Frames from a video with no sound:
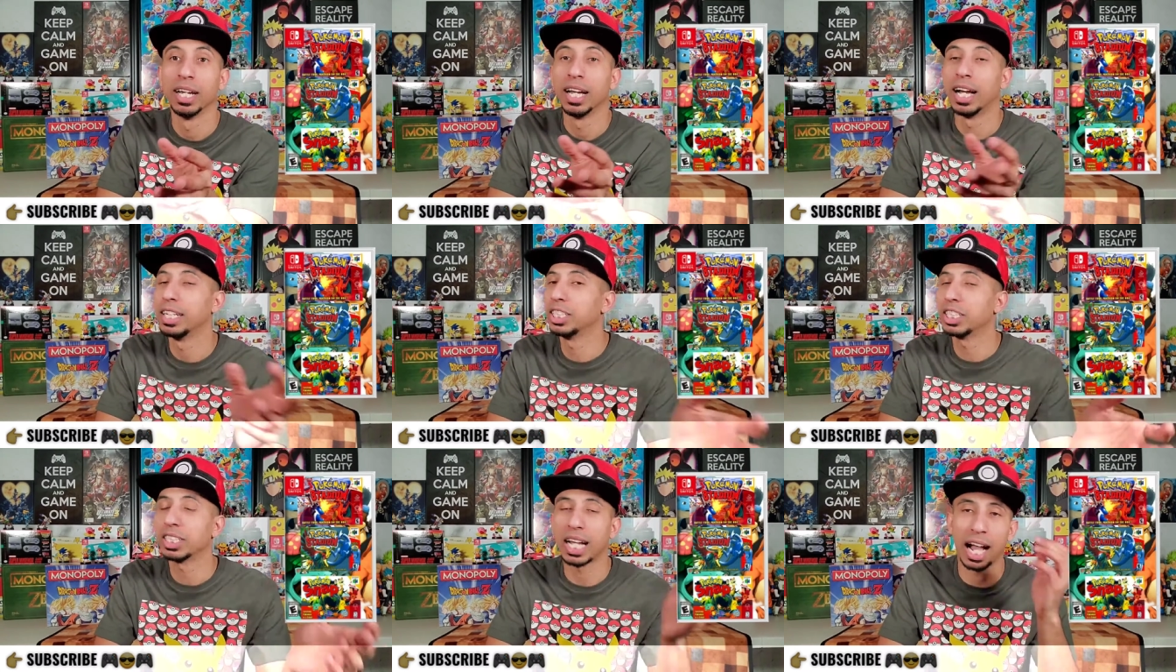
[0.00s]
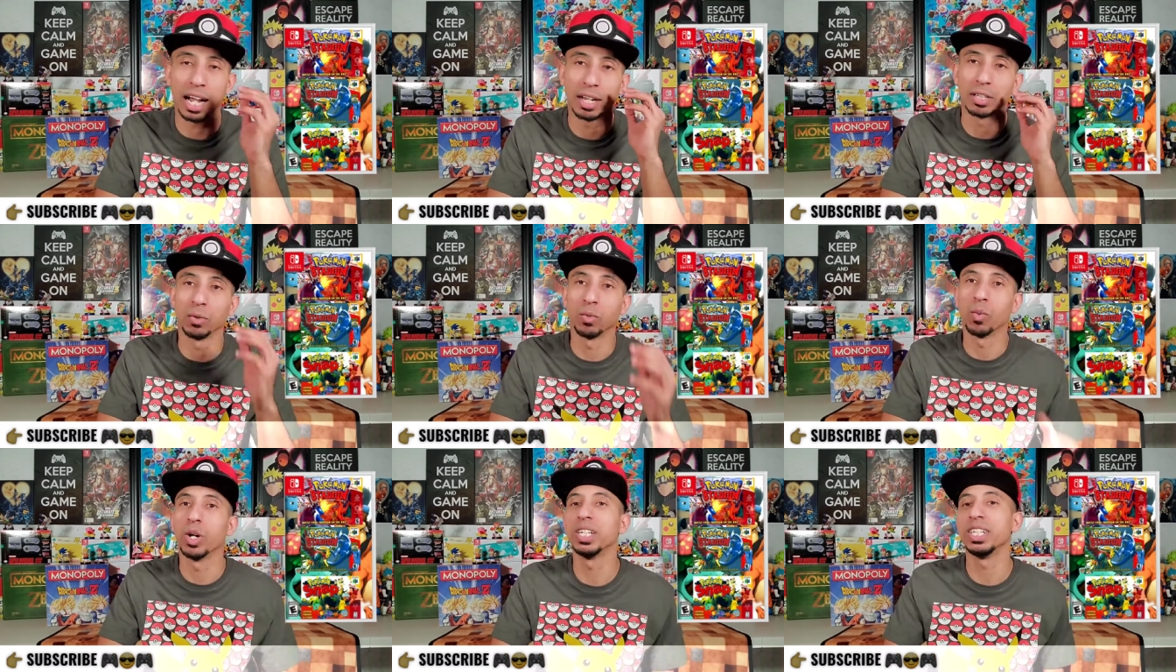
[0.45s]
It's just I,
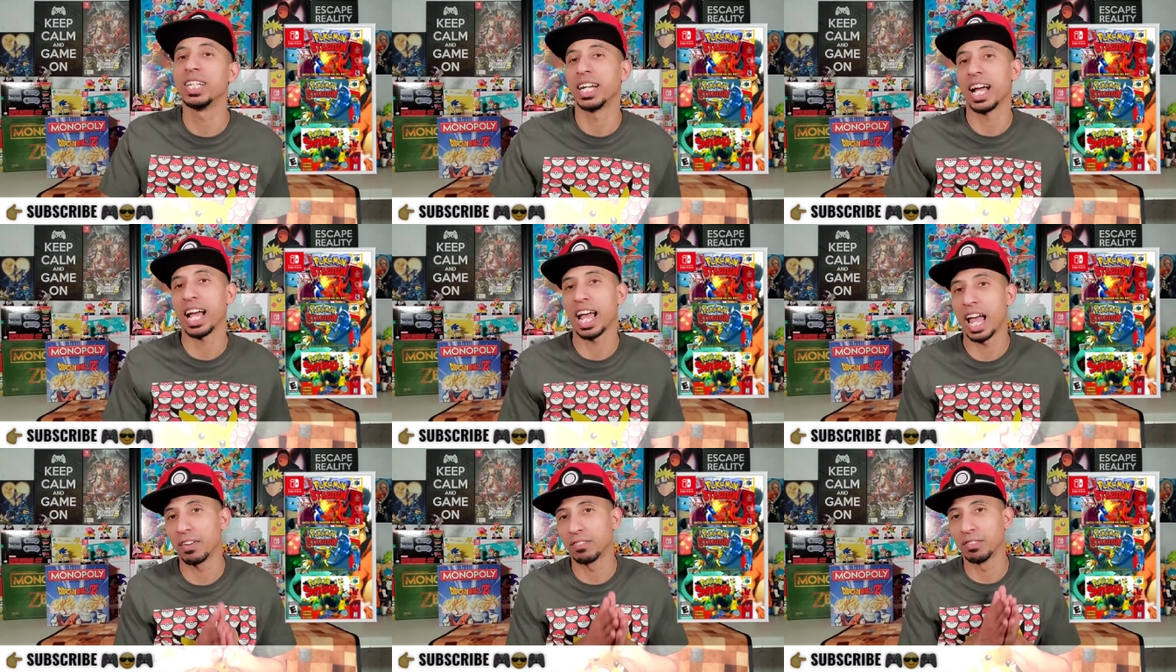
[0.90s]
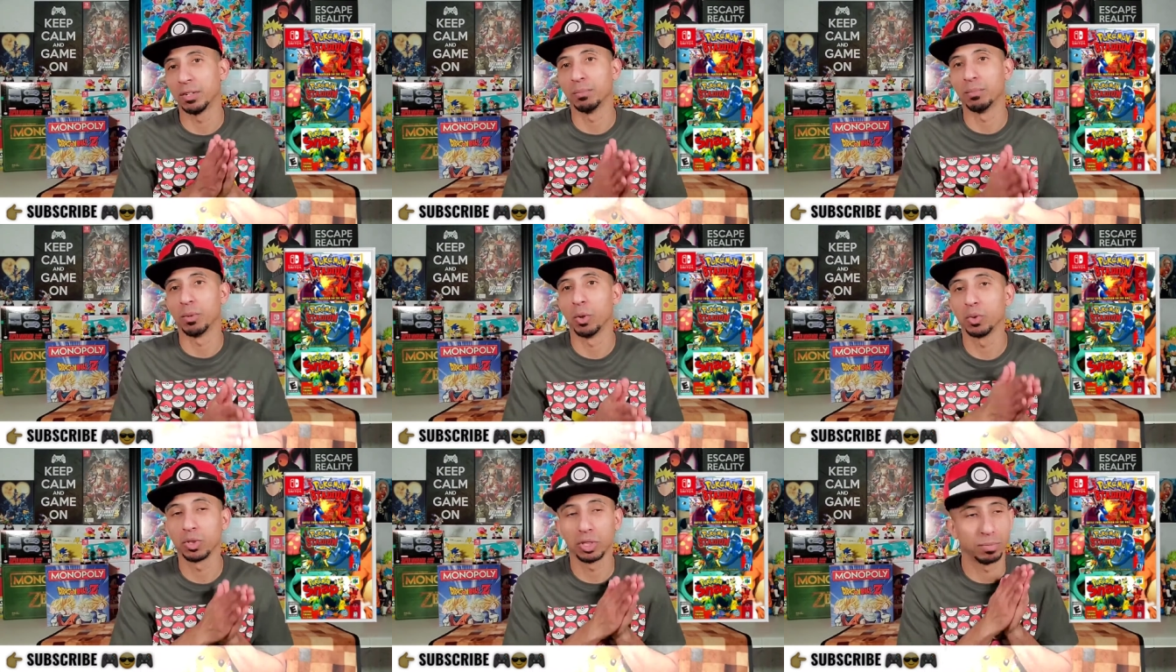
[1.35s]
the one that I have the
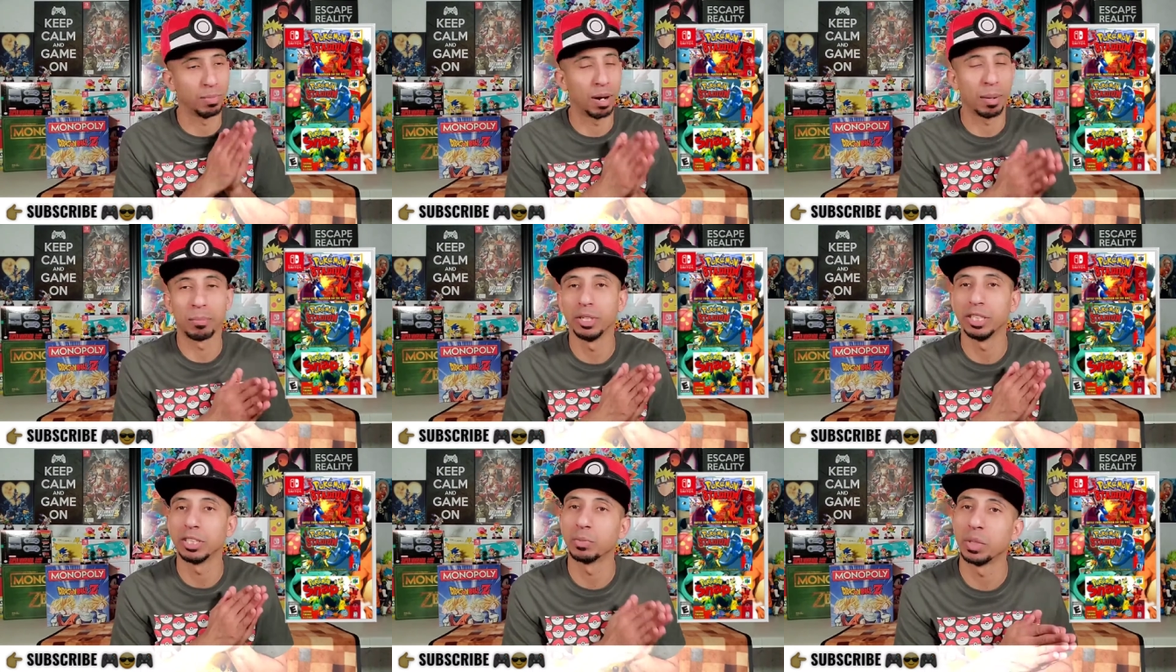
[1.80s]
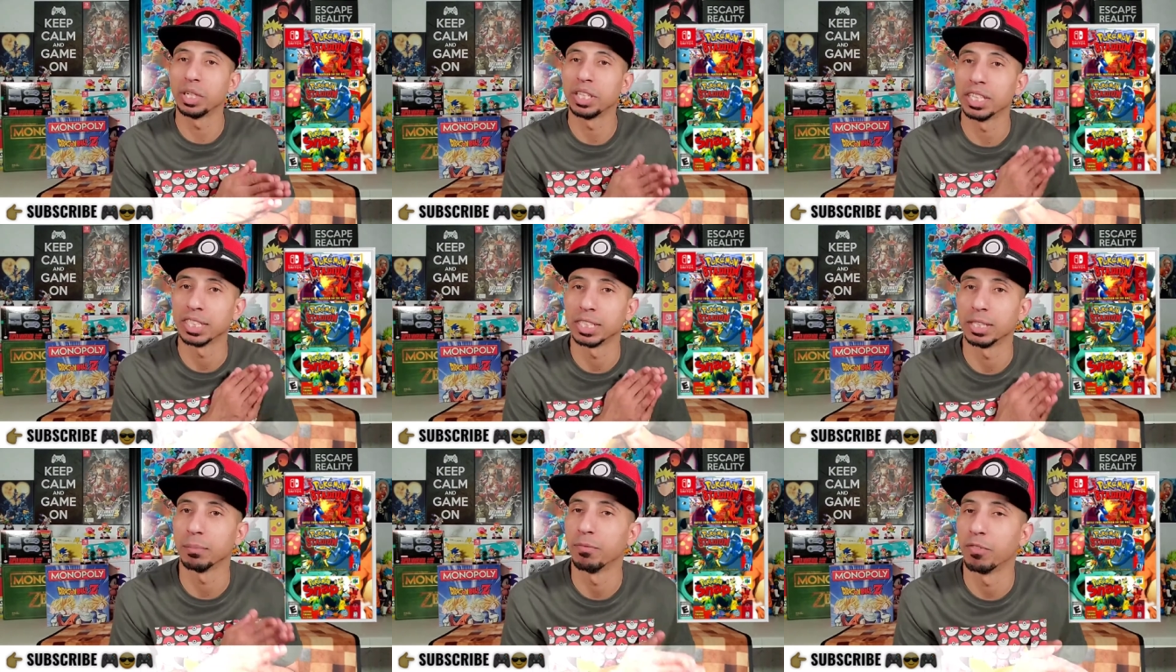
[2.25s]
most memories with
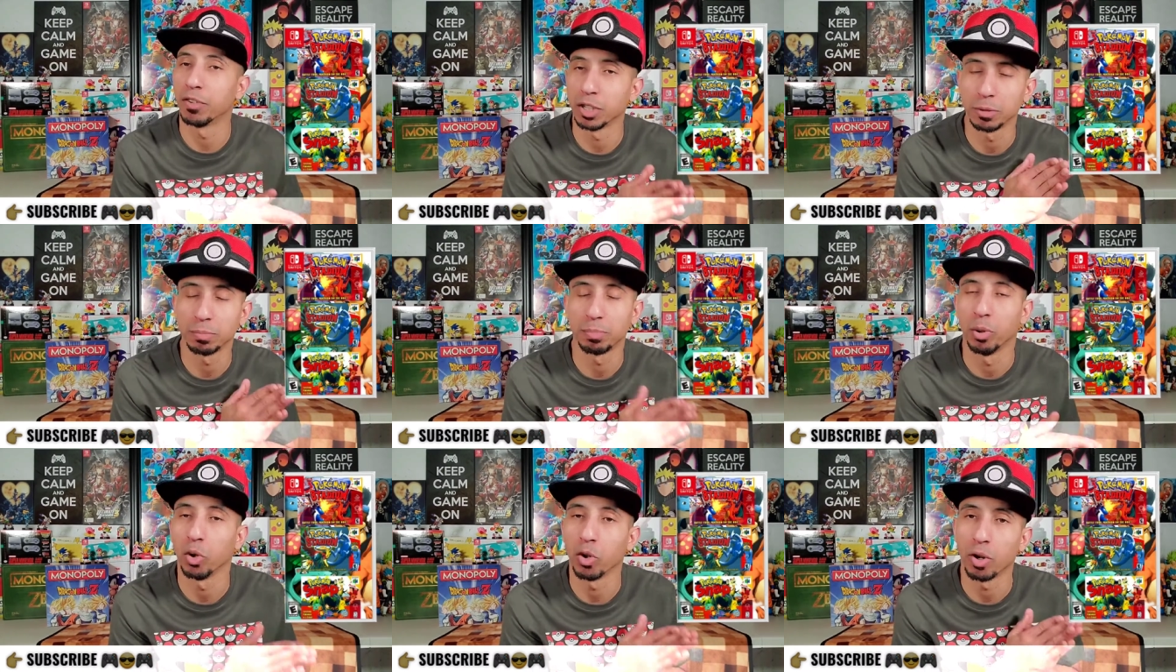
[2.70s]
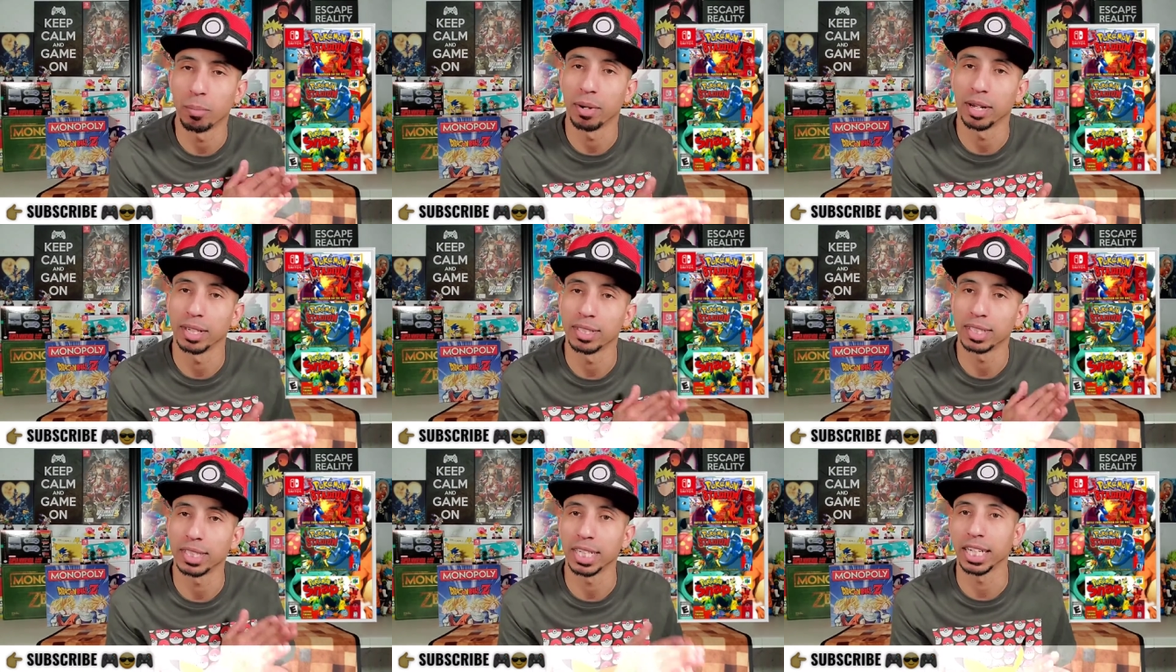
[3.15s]
is the first
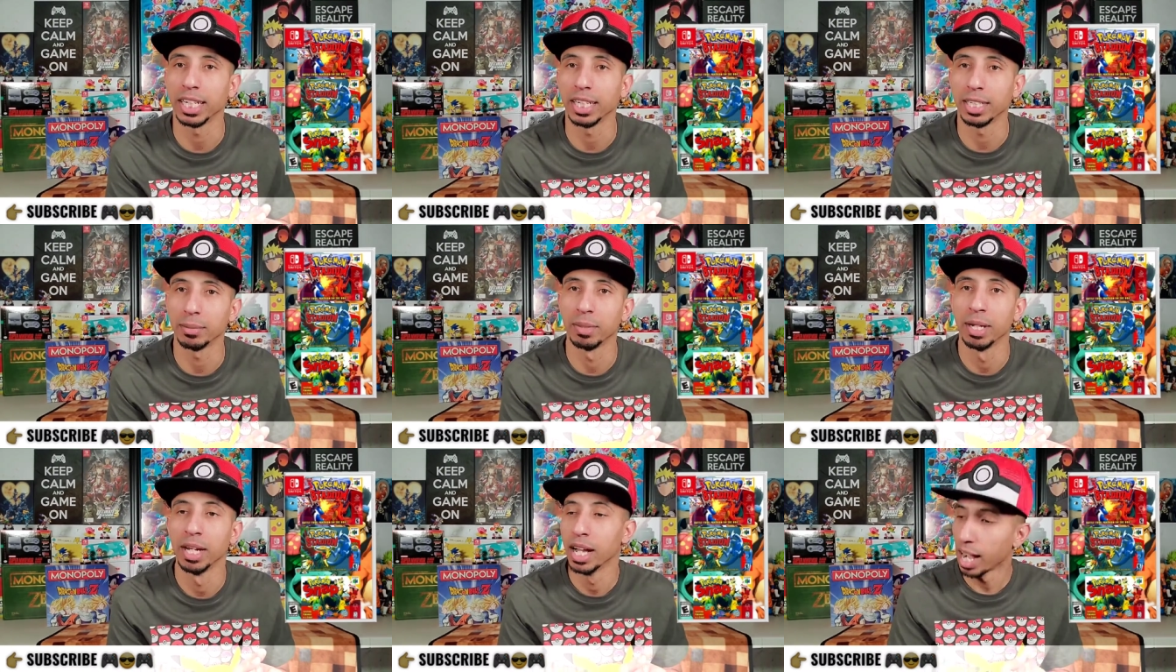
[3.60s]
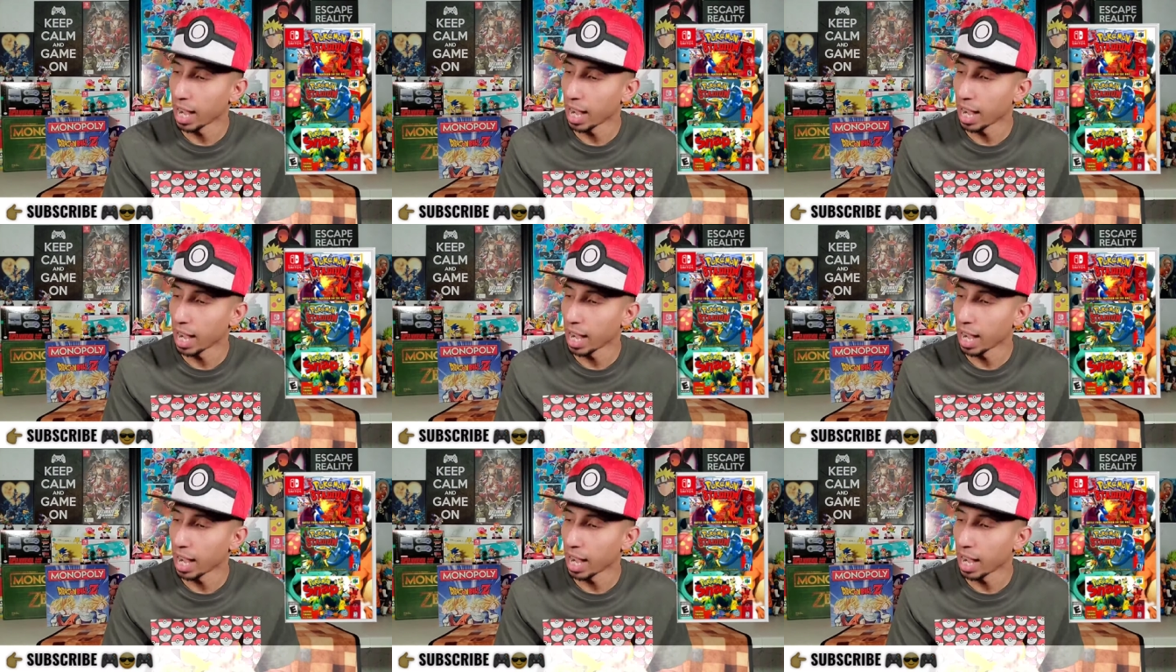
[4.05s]
Pokemon Stadium.